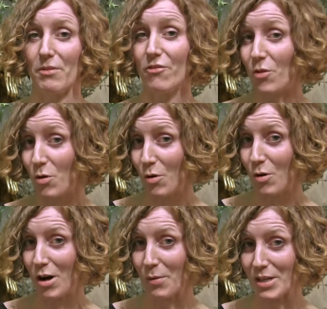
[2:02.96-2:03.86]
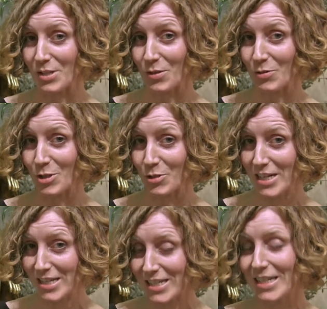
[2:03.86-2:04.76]
before I went on
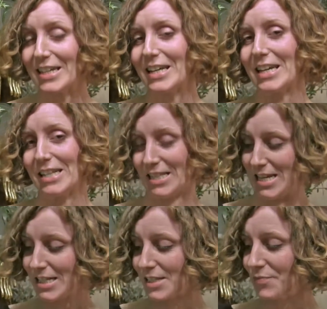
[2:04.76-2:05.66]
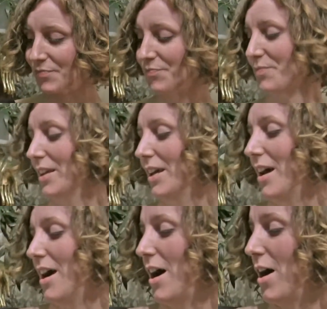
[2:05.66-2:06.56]
retreat is this,
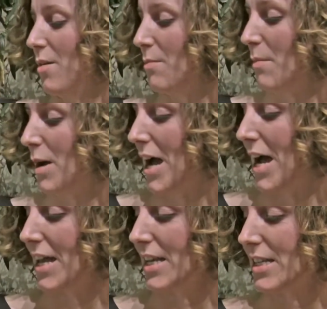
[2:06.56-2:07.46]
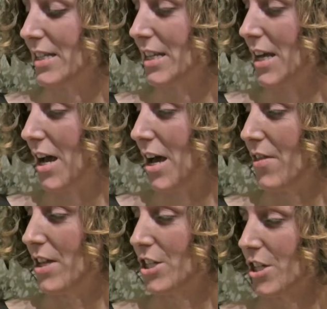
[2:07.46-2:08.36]
and
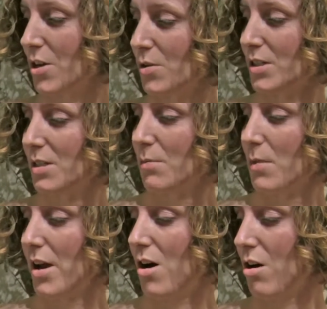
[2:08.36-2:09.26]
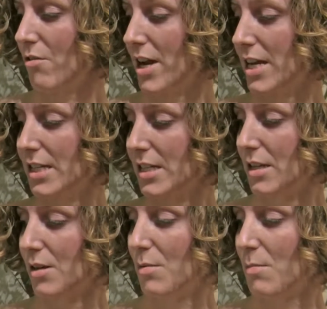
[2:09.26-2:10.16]
this shows my heart rate,
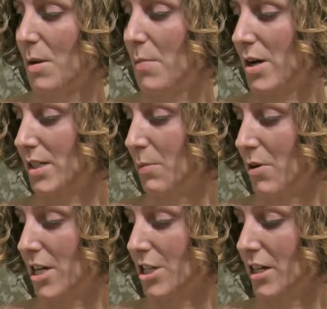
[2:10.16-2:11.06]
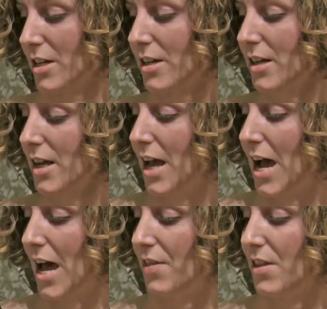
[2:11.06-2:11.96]
my perspiration,
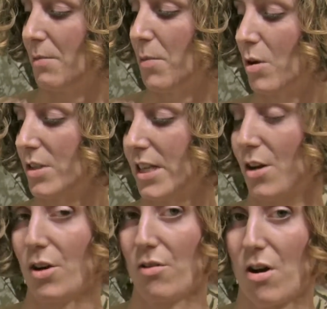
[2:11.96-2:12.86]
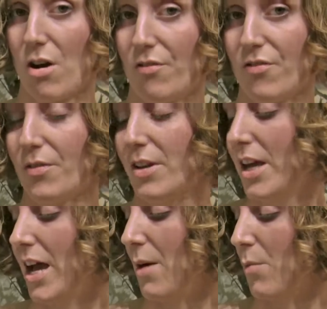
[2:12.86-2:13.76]
and then it plots it on a graph.
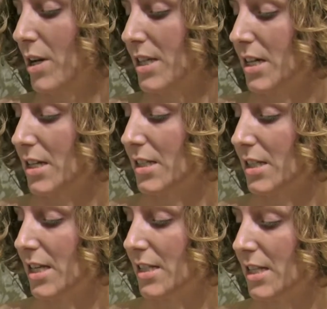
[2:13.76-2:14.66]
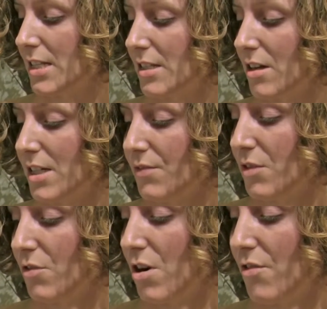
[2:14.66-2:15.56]
And what it does is, this side of the
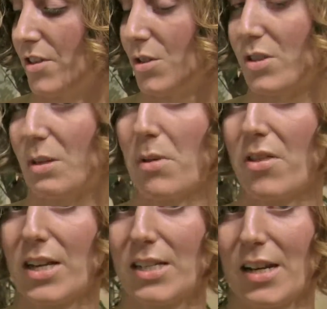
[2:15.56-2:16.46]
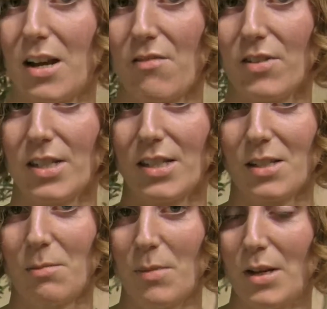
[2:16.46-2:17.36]
graph is your sympathetic nervous
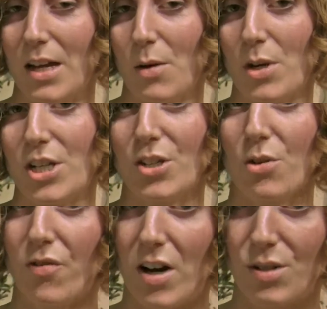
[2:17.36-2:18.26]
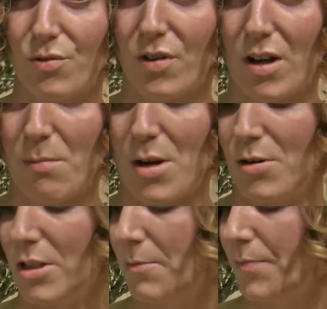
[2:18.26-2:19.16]
system, which is your fight or flight
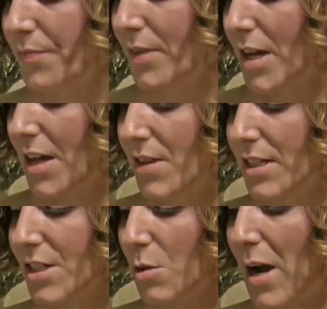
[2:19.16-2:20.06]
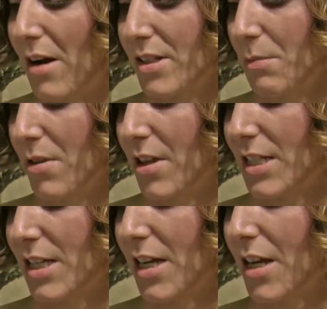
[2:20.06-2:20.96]
mode. And this is your
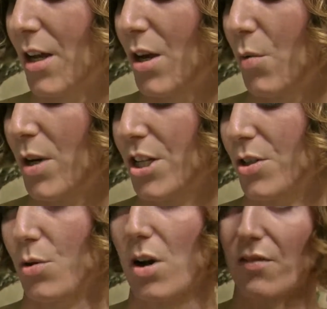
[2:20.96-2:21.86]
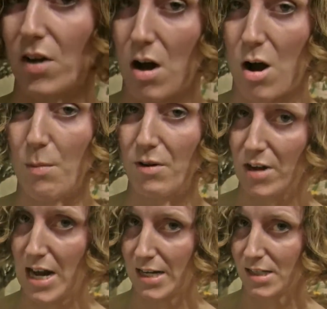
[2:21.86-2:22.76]
parasympathetic, which is your kind of calm and
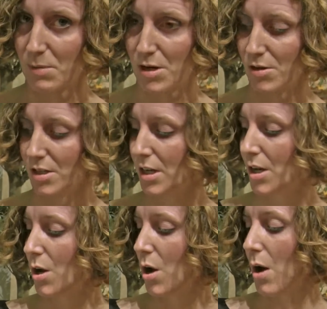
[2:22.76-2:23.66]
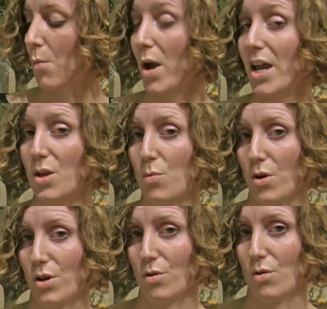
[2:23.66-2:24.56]
relaxed mode. And where you
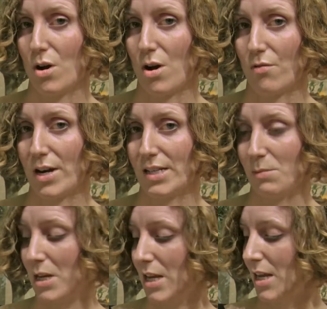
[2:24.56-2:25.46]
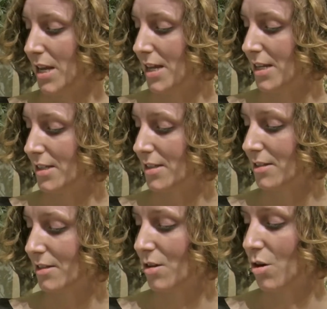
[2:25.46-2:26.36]
want your heart rate to be
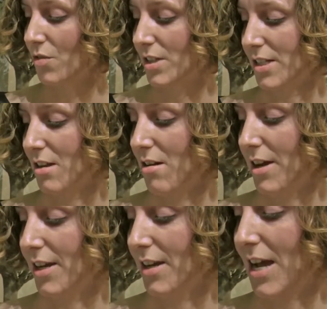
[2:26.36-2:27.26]
is on this line,